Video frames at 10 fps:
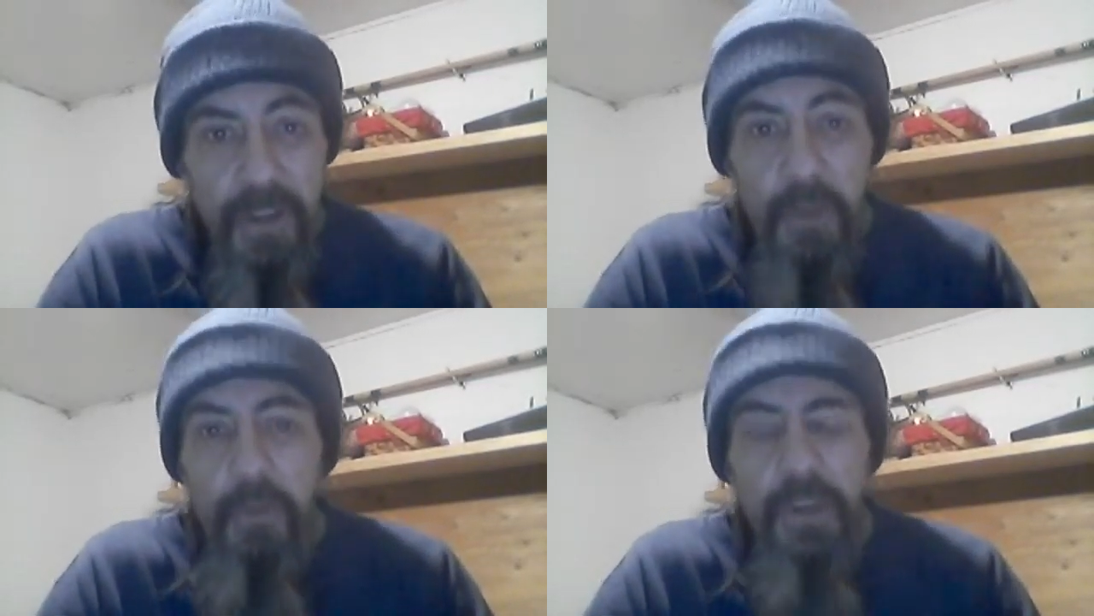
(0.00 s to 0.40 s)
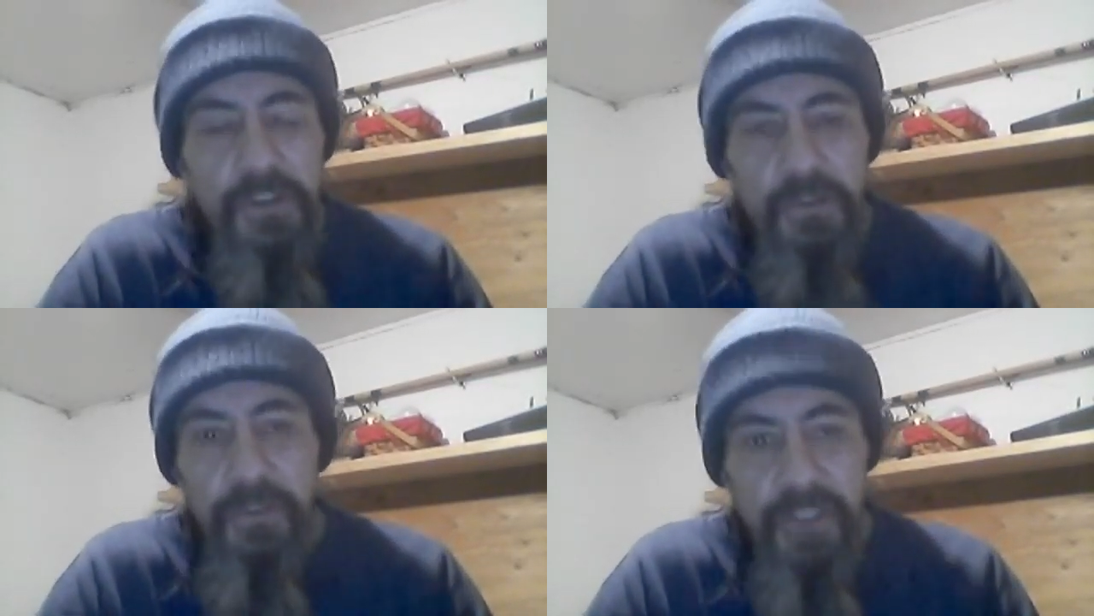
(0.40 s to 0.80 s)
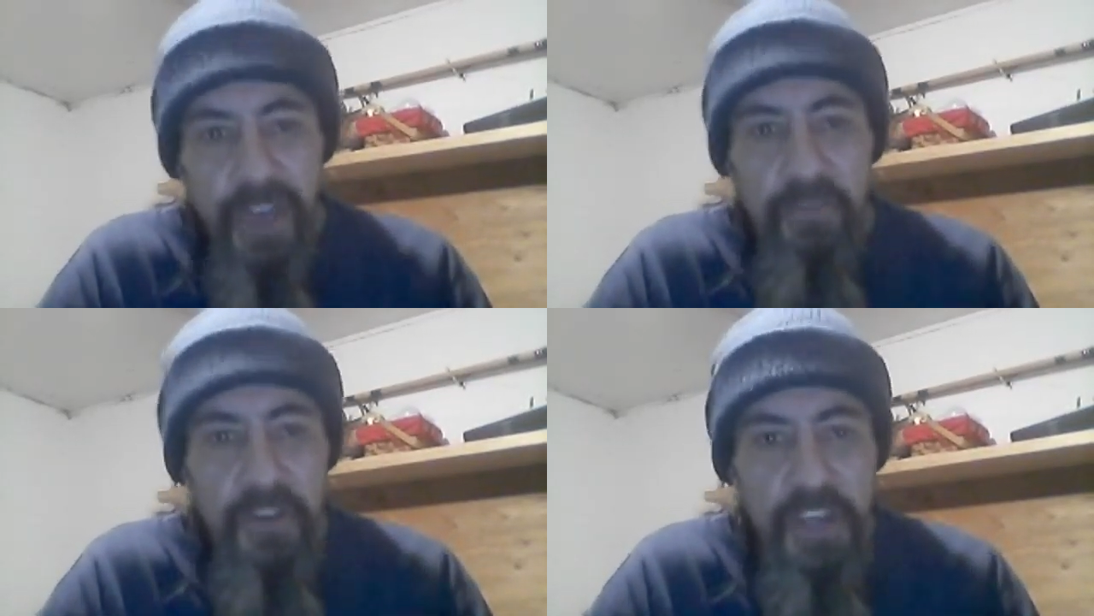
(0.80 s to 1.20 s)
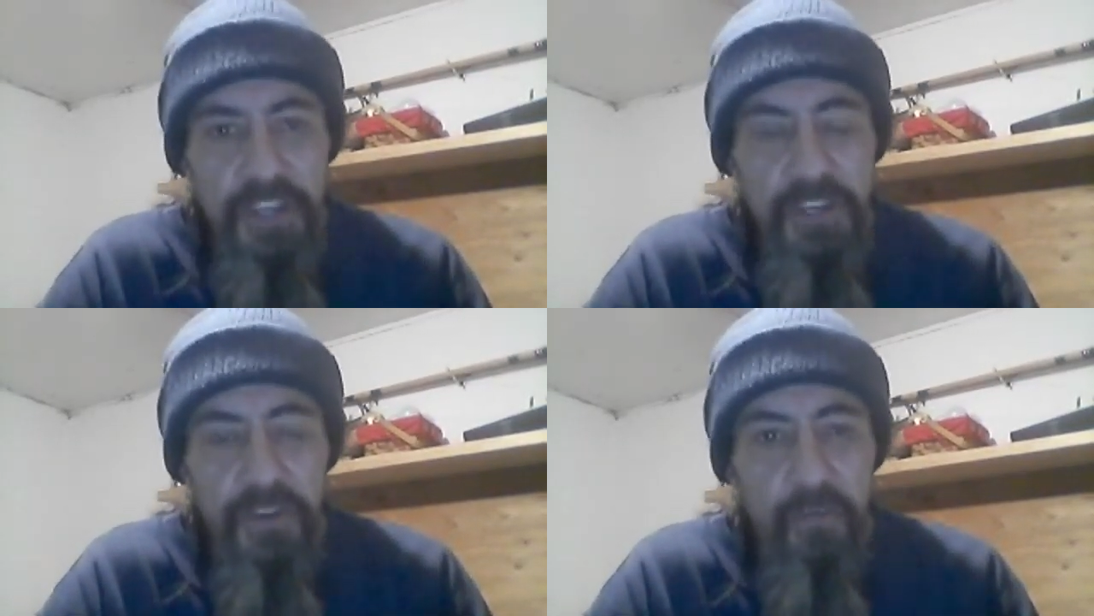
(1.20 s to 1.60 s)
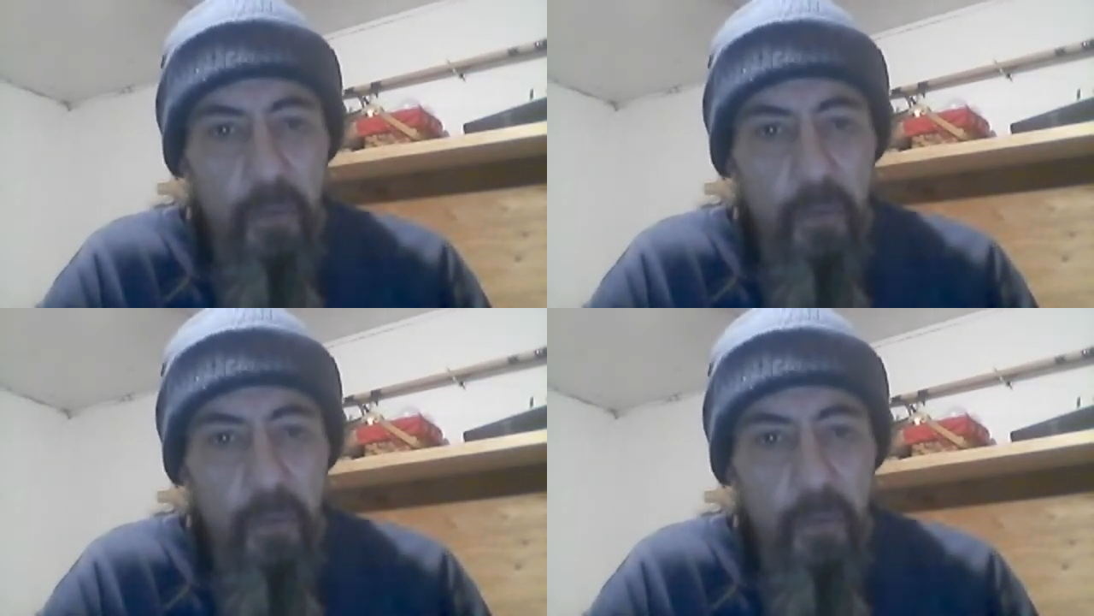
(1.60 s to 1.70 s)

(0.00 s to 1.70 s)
the original definition of